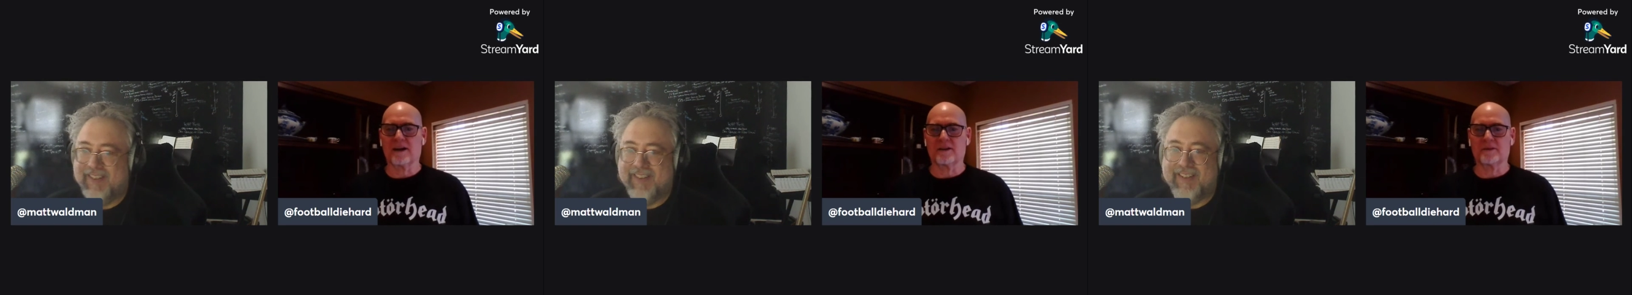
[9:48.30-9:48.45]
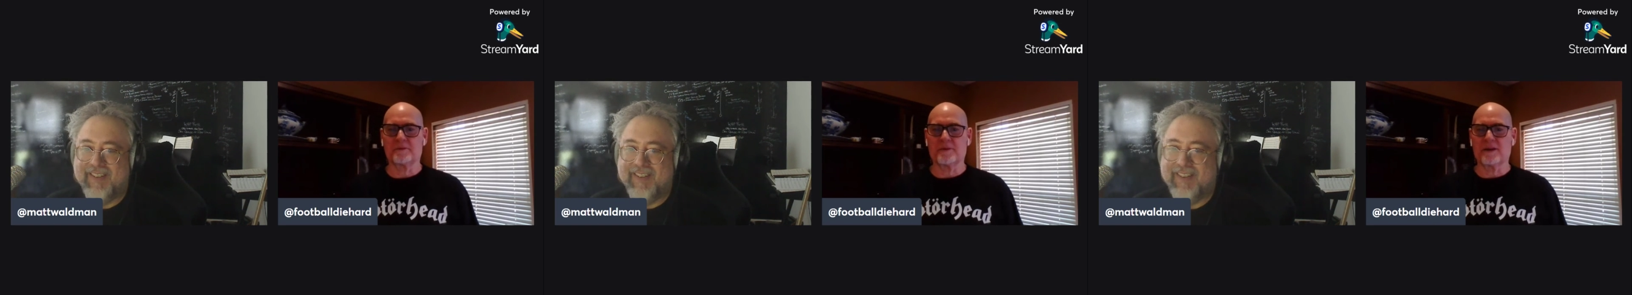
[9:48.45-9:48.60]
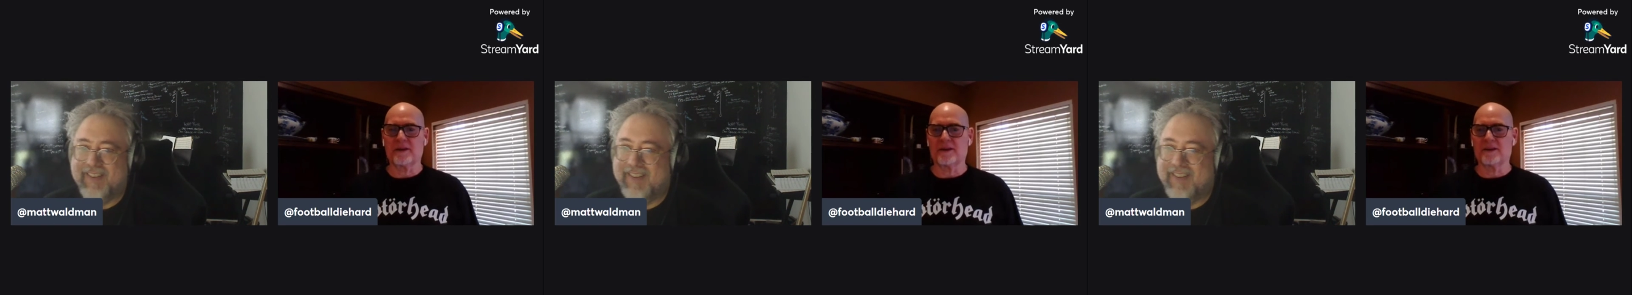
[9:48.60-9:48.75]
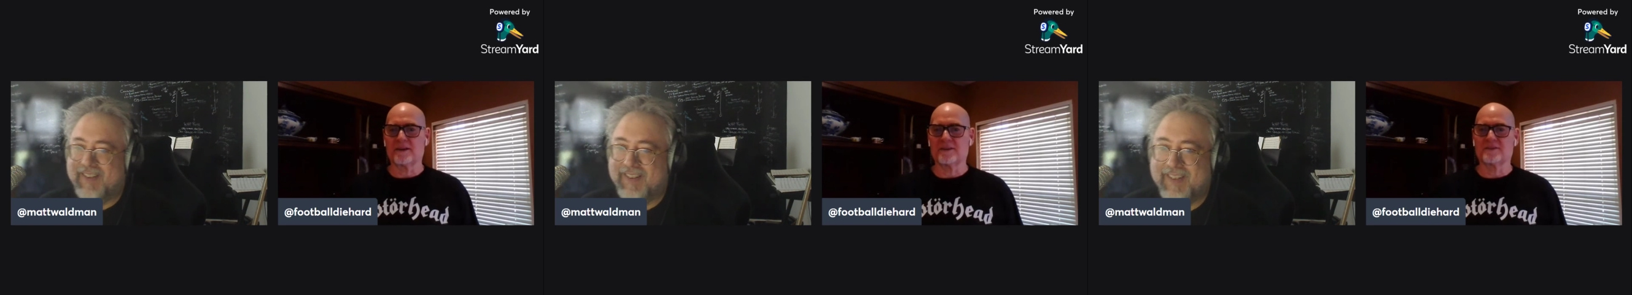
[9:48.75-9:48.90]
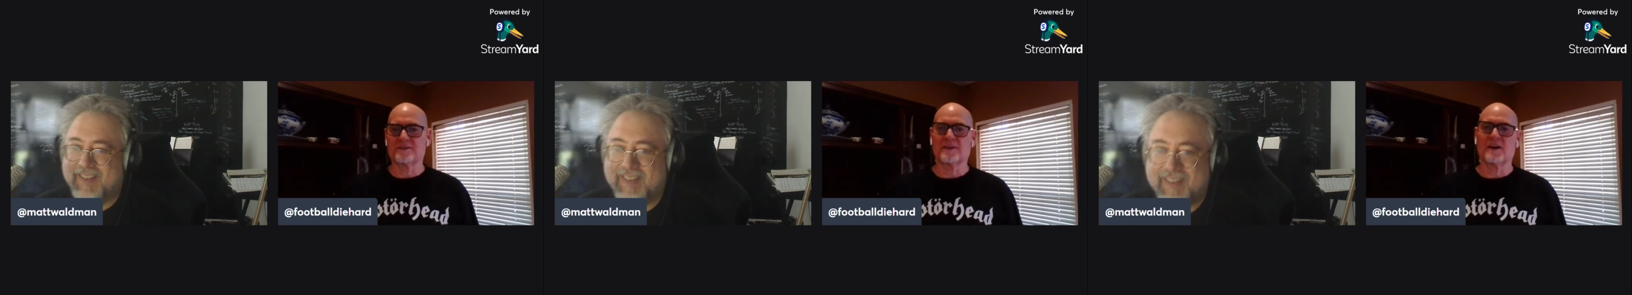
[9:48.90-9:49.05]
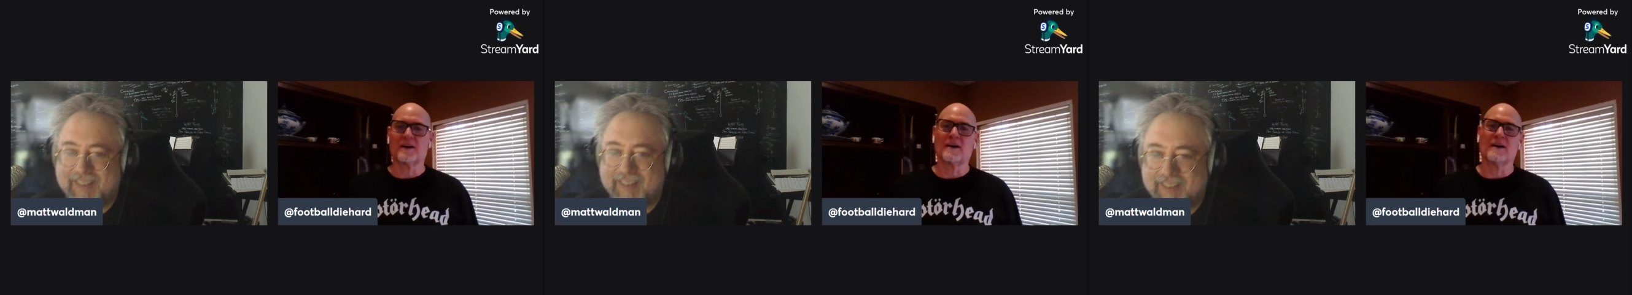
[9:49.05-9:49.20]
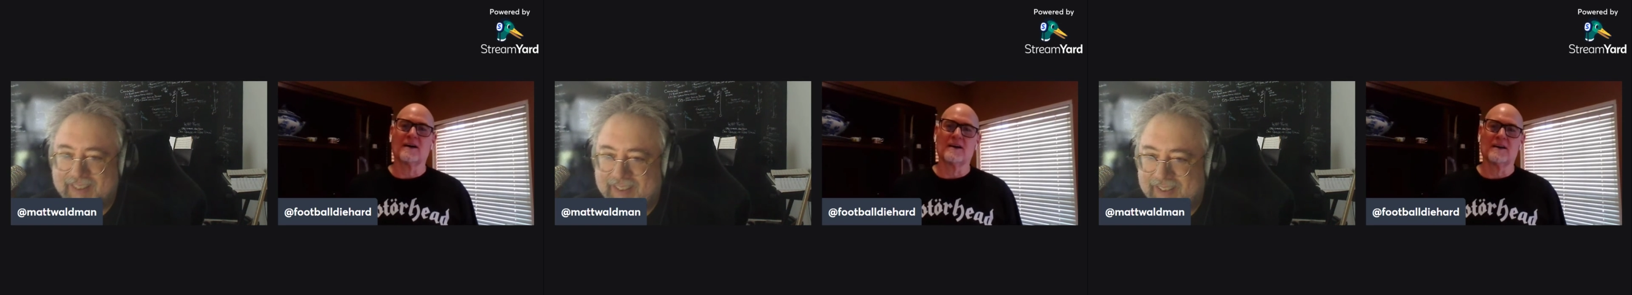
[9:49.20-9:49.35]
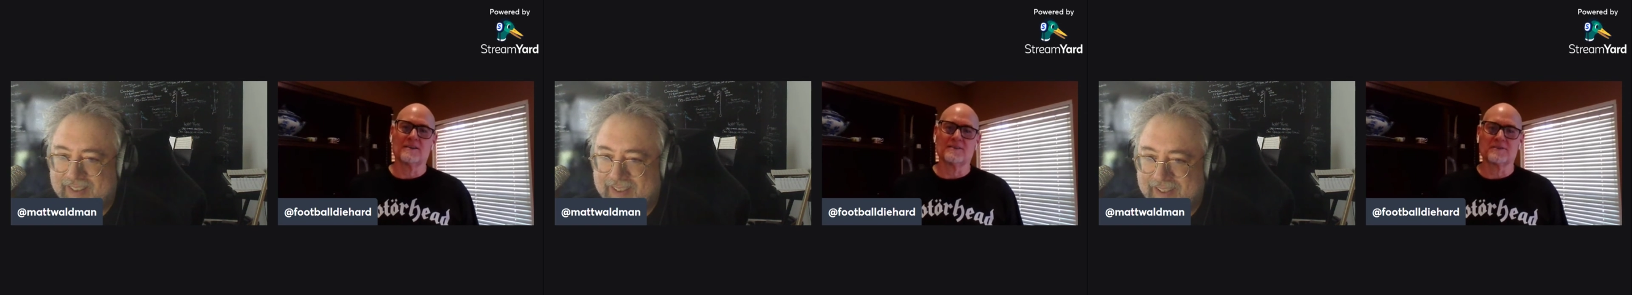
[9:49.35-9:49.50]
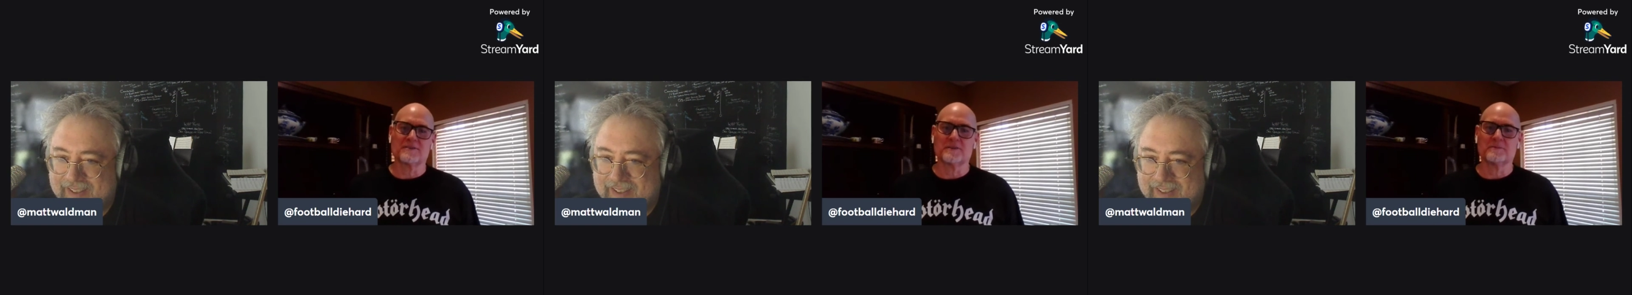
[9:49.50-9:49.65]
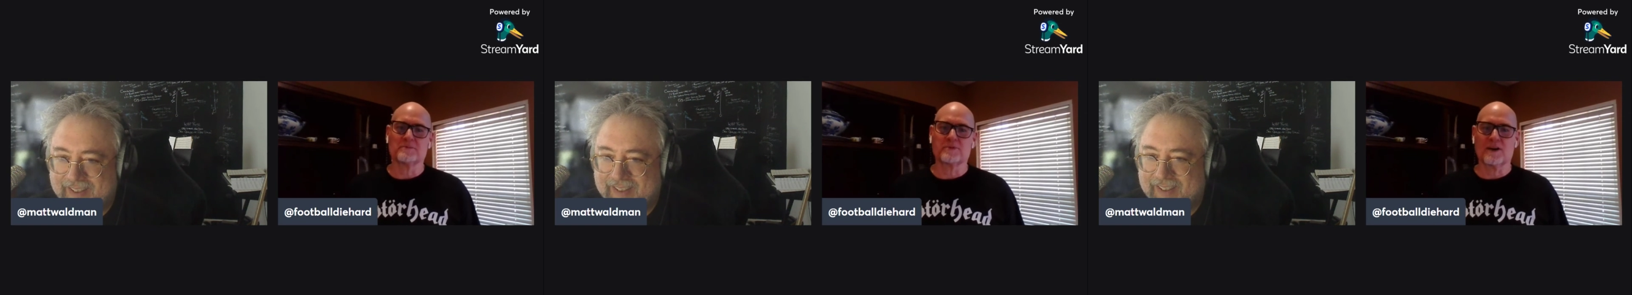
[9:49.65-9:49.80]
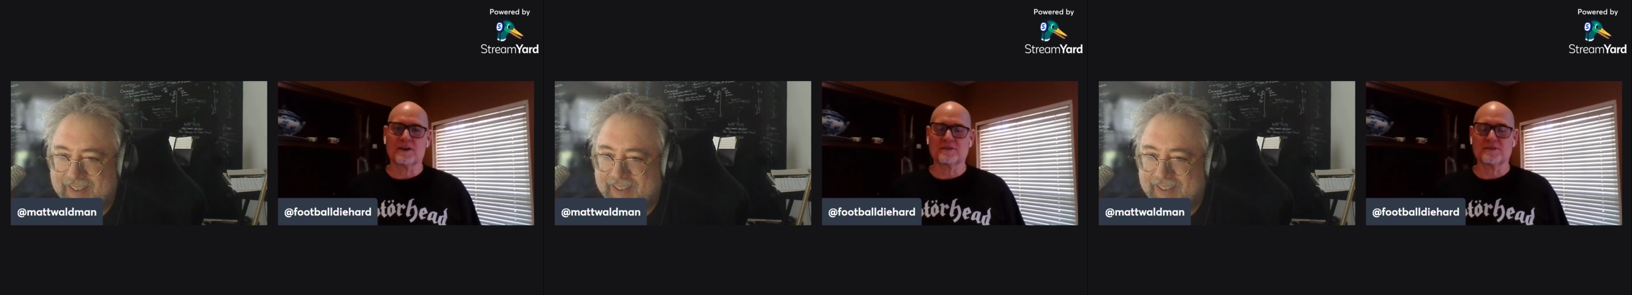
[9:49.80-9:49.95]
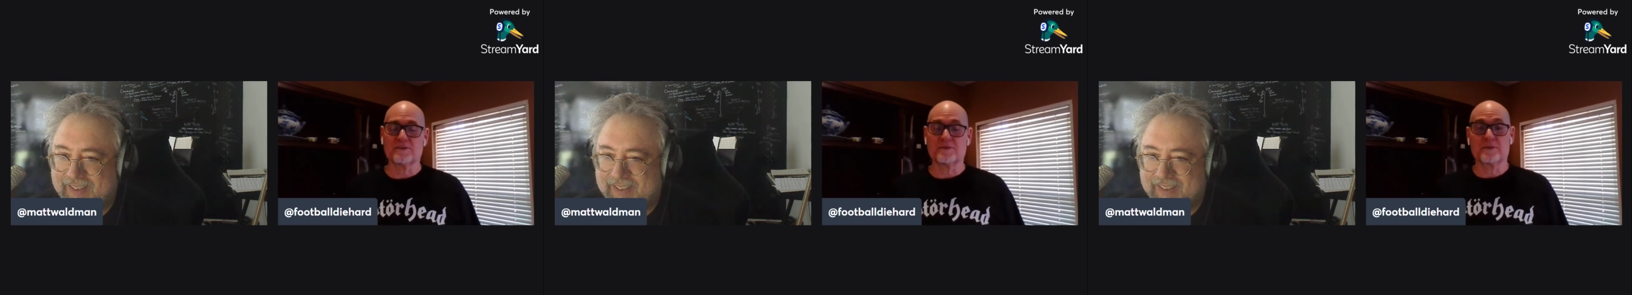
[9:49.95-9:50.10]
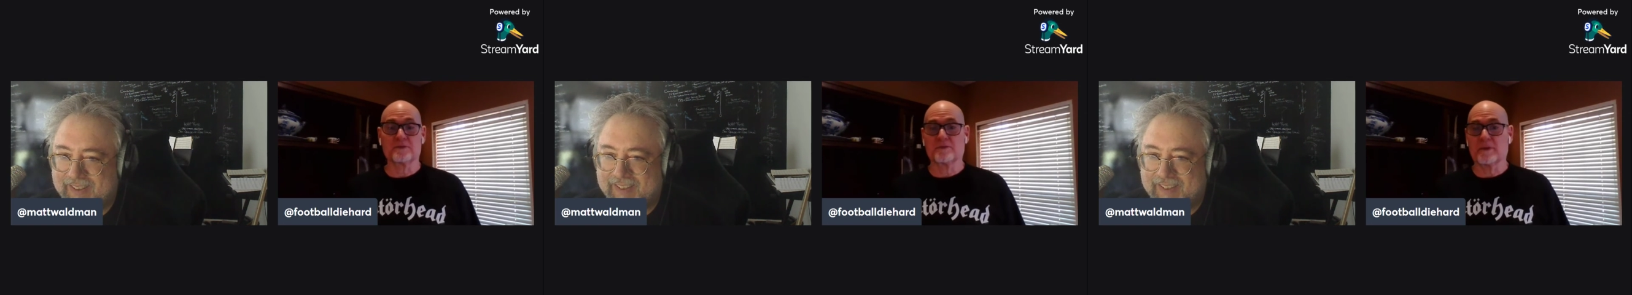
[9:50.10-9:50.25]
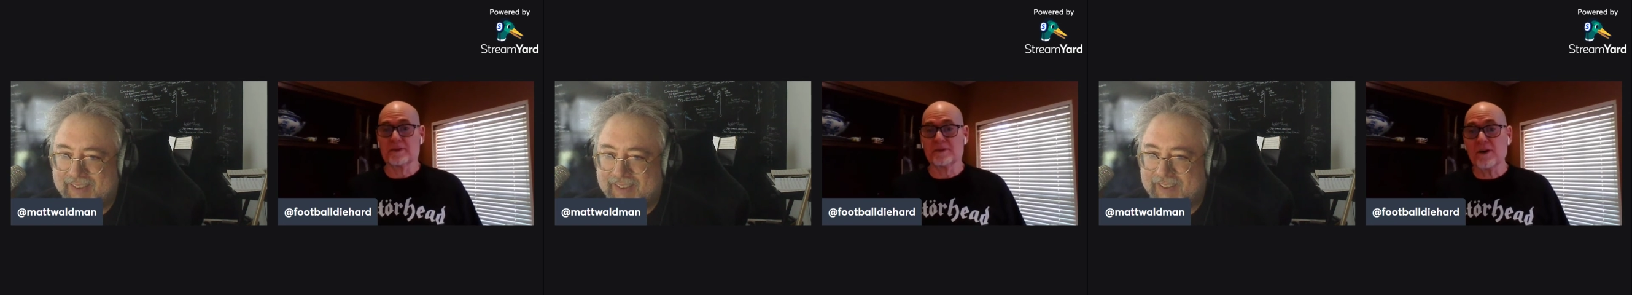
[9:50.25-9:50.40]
Speaker 1: going to be as uh, as impressive as we